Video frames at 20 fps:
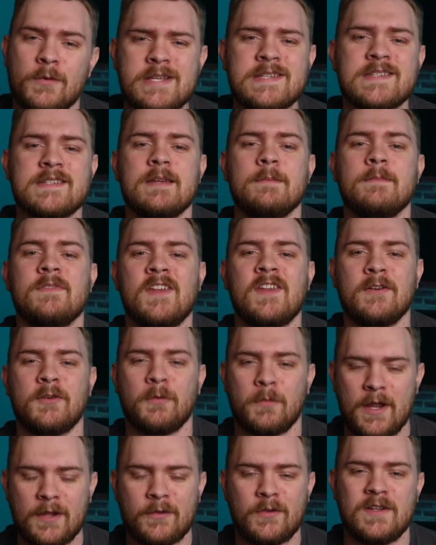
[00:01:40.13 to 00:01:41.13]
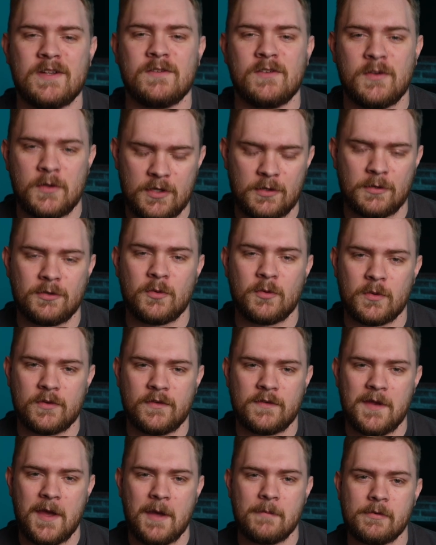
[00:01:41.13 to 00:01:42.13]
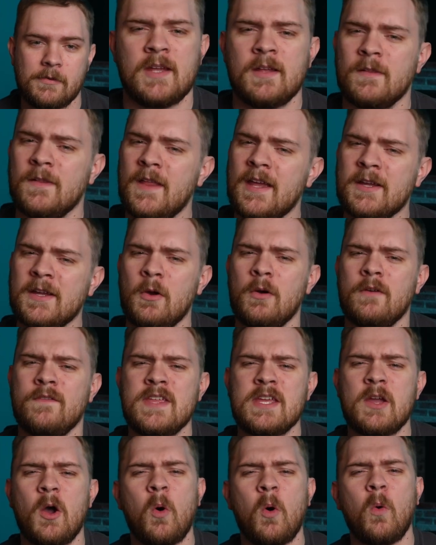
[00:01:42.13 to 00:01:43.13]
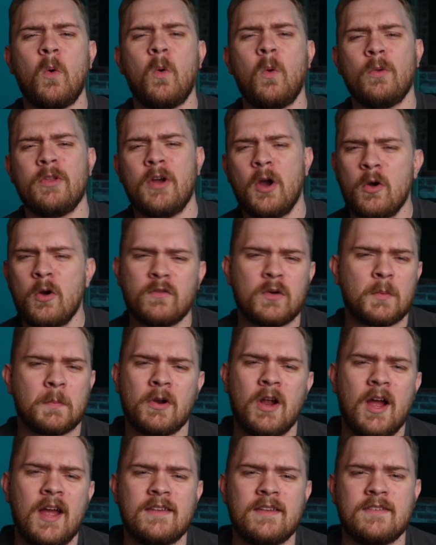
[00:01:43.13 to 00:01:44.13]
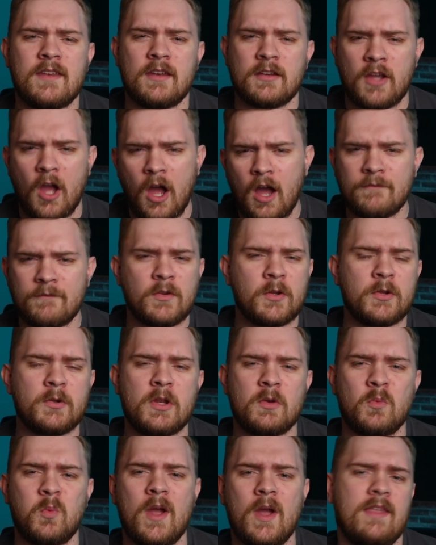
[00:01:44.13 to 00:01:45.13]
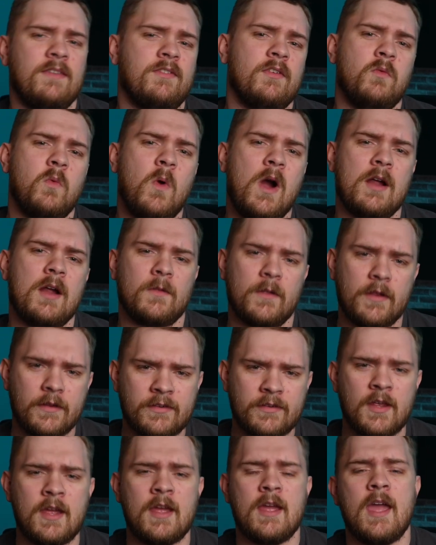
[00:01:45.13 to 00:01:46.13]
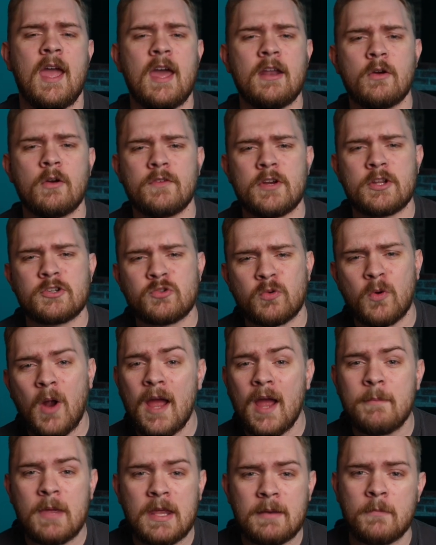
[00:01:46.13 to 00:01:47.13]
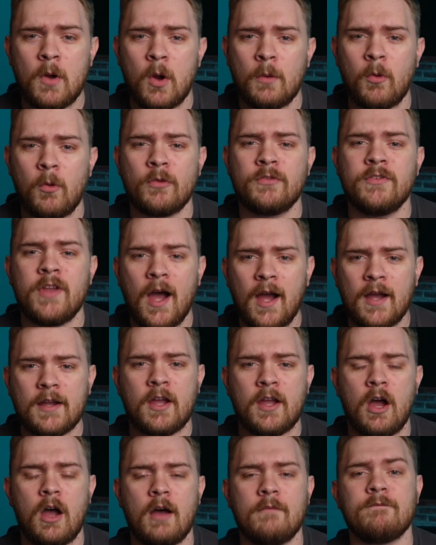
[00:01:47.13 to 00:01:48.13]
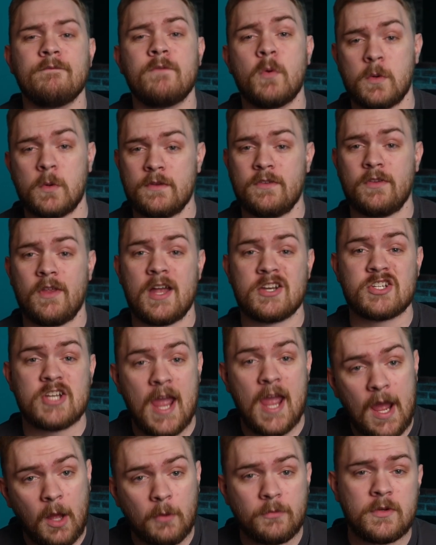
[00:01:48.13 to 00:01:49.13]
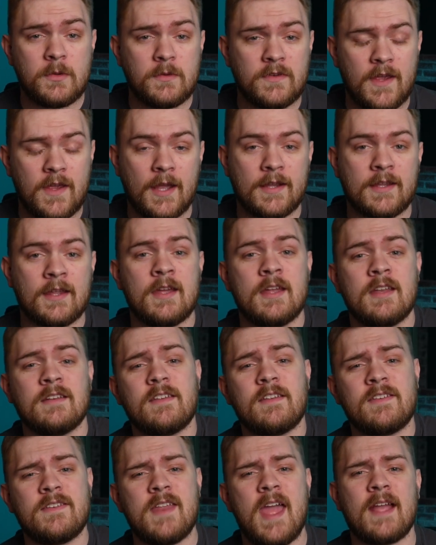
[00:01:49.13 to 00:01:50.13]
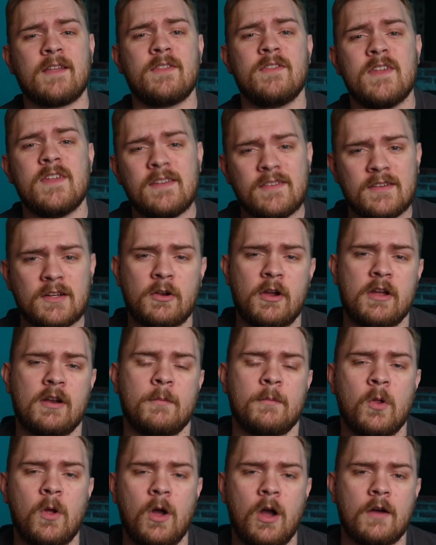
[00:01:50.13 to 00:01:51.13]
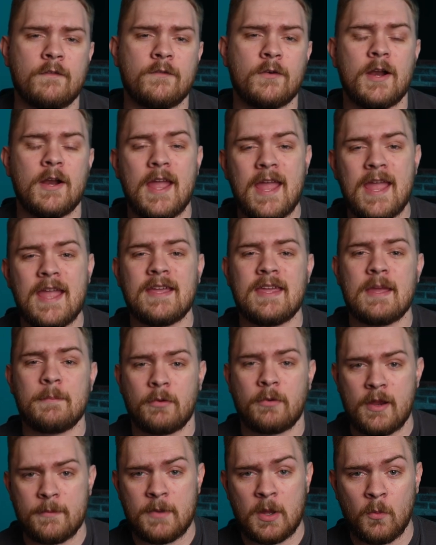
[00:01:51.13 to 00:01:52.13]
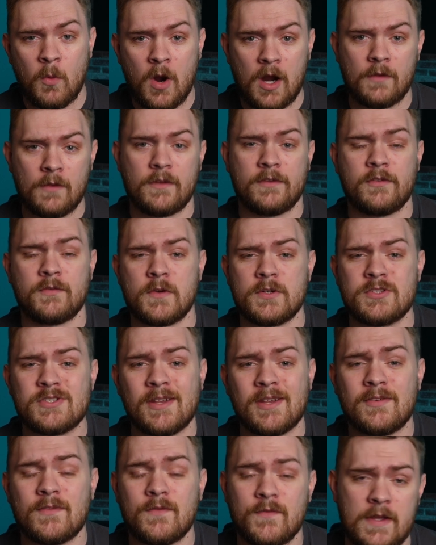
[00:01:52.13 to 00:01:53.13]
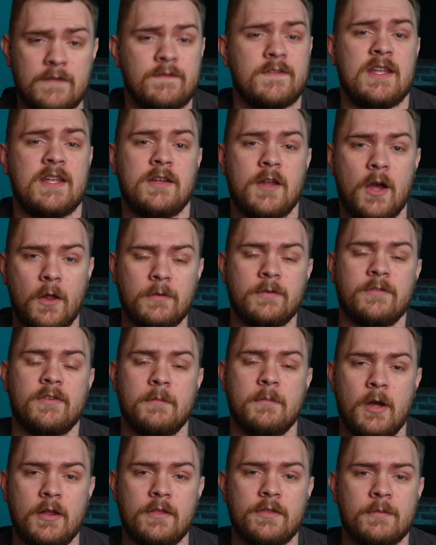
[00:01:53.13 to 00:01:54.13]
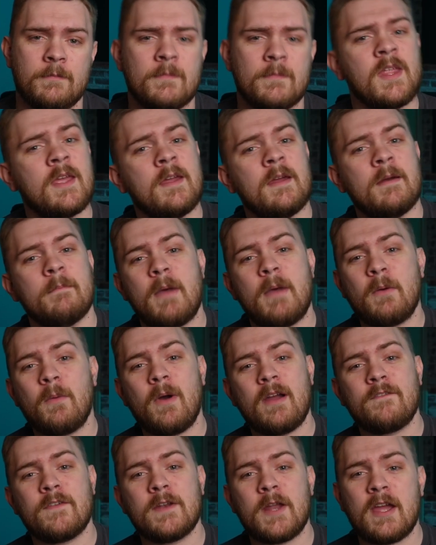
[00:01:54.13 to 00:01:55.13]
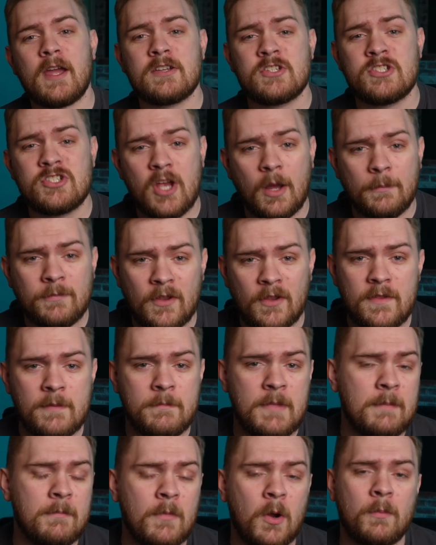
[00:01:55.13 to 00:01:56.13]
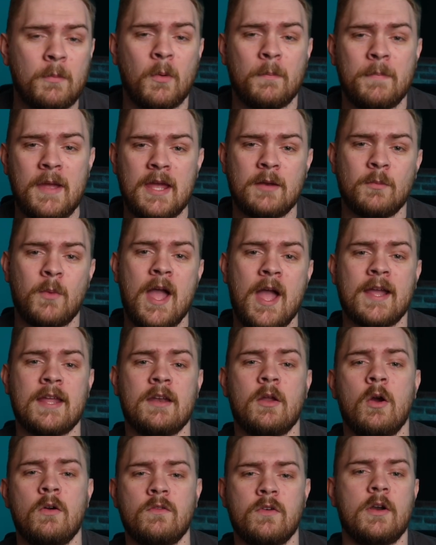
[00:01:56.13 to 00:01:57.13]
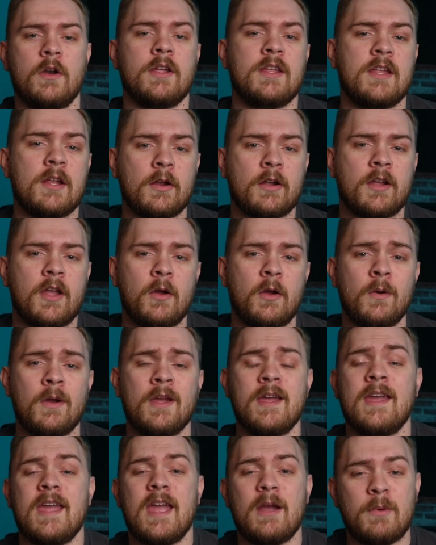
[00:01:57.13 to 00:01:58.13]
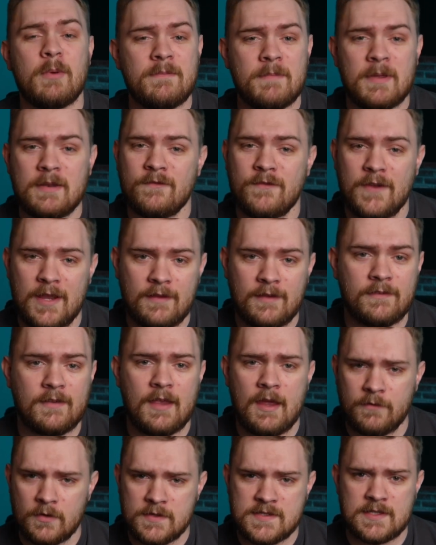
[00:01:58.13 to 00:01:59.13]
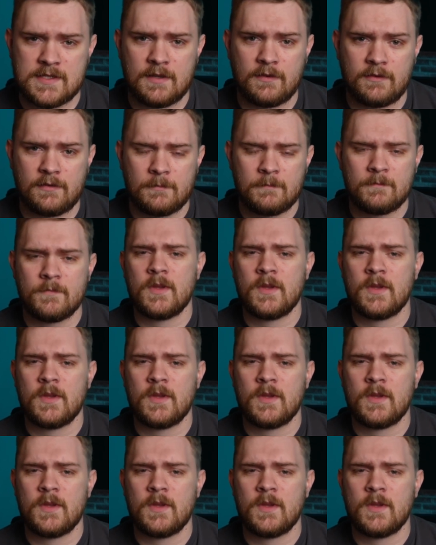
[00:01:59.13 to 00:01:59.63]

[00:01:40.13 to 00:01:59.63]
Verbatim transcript: SIM sent directly to your doorstep. Let go of the old, overpriced, and convoluted ways of wireless. Head over to trymintmobile.com forward slash how to tech to snag this incredible offer and get premium wireless for just $15 a month. My wife and I jumped on the Mint Mobile bandwagon over a year ago, and we've been fans ever since.